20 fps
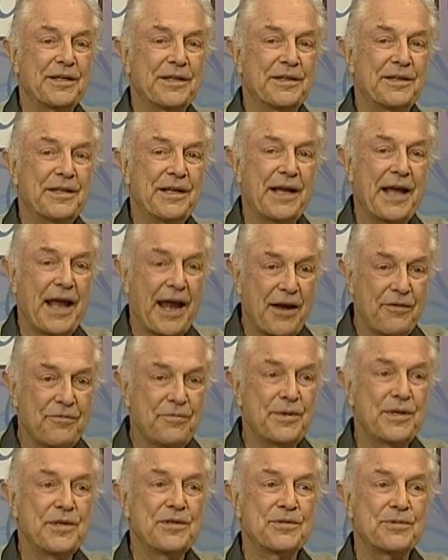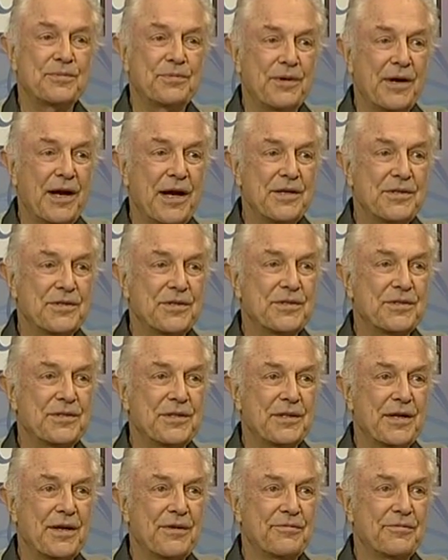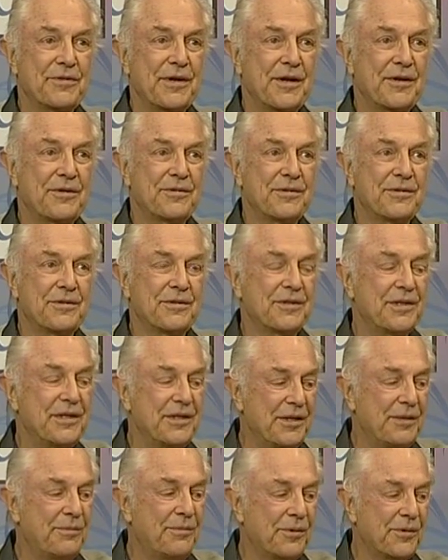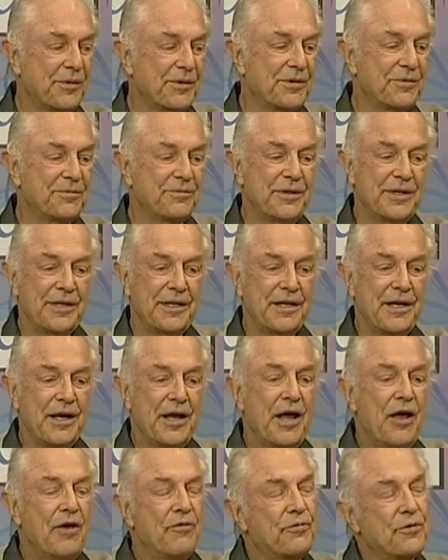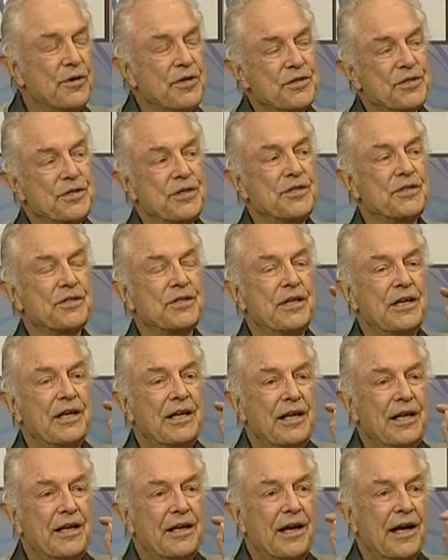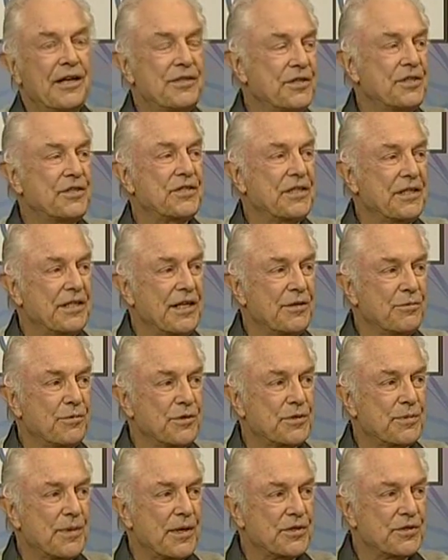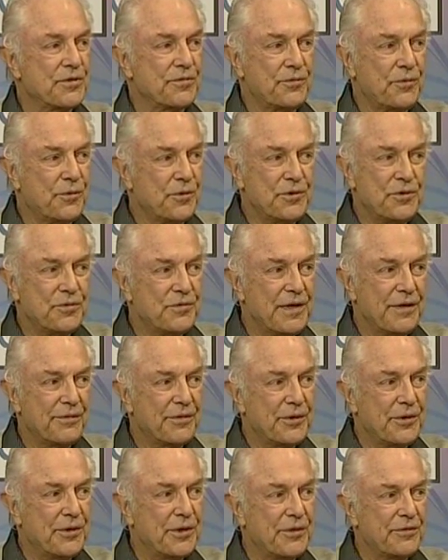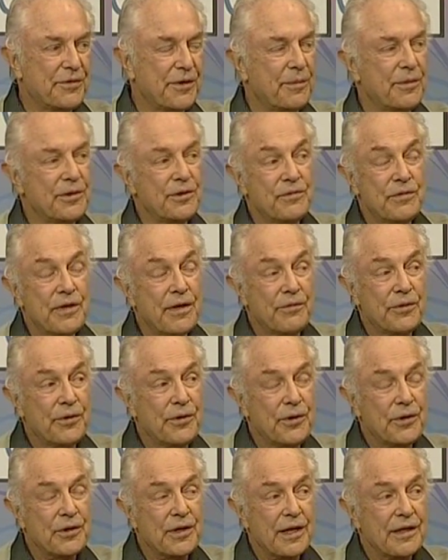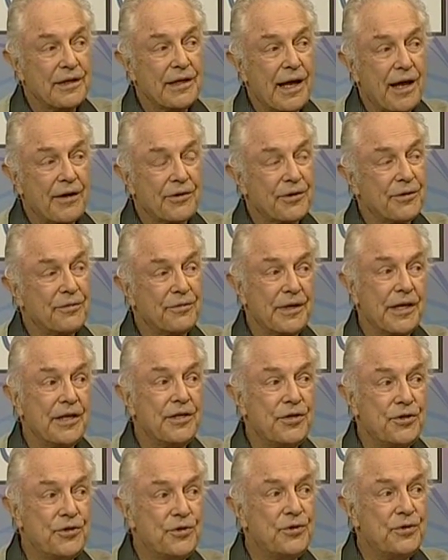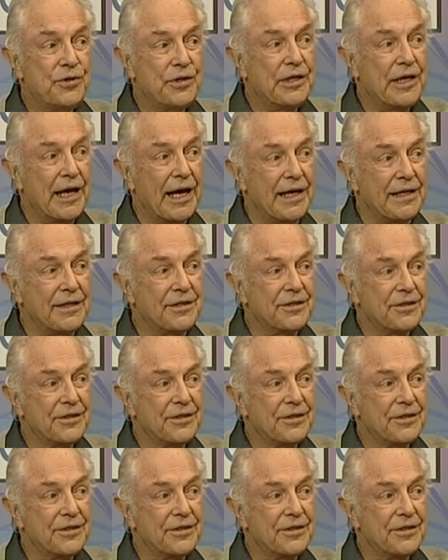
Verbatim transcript: there have been surprises that I've found in the book that really, for instance, I just said Edward Spencer Ford. You've never heard of him, mm. and hmm. you've never heard, I doubt, of Lady Newdigate.